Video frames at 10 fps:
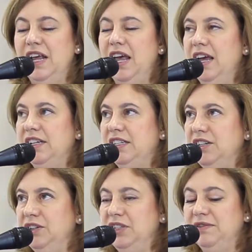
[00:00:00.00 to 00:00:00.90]

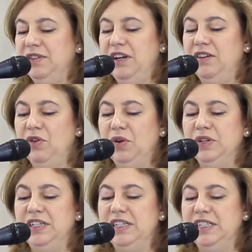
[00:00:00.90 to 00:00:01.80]
exclusively enrolled in
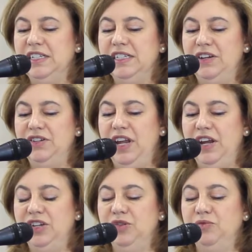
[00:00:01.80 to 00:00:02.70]
distance
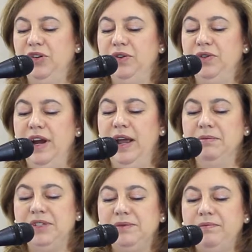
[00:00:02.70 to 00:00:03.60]
education programs.